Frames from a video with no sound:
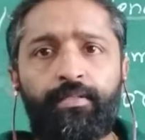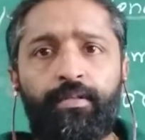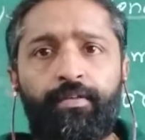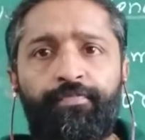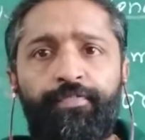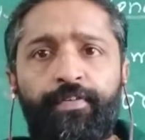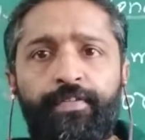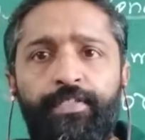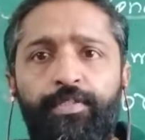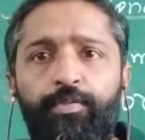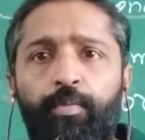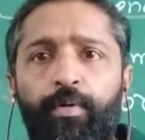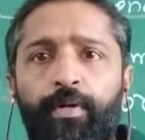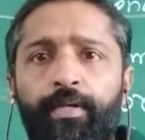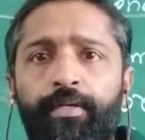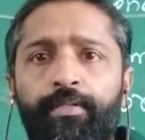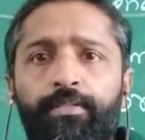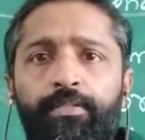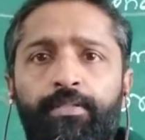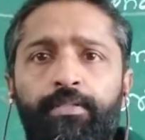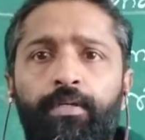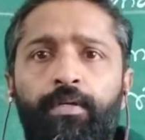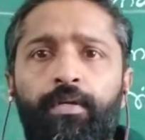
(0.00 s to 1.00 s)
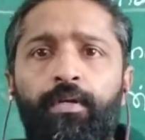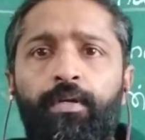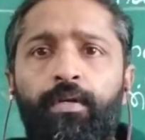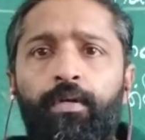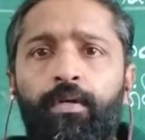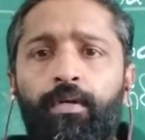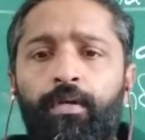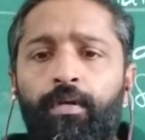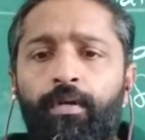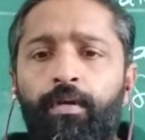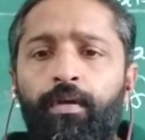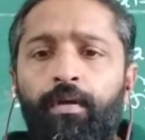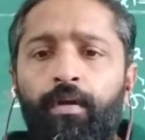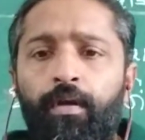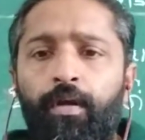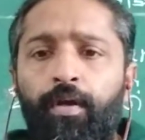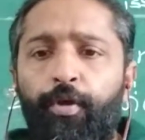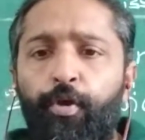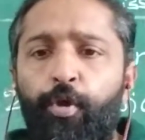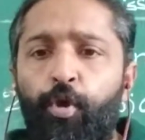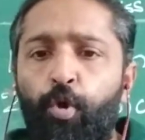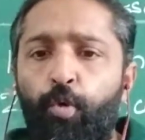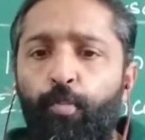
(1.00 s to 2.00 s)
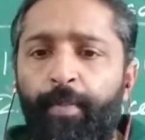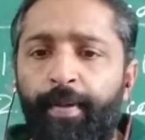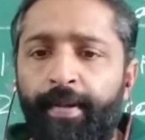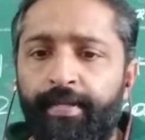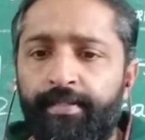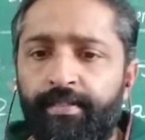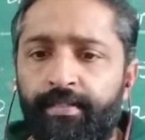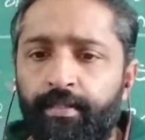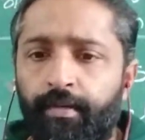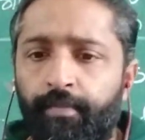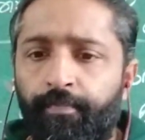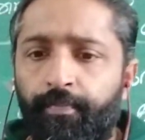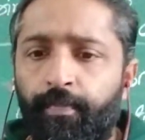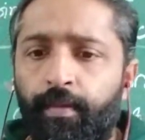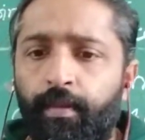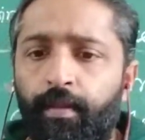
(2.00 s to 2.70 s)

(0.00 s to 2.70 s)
The first one is humanism.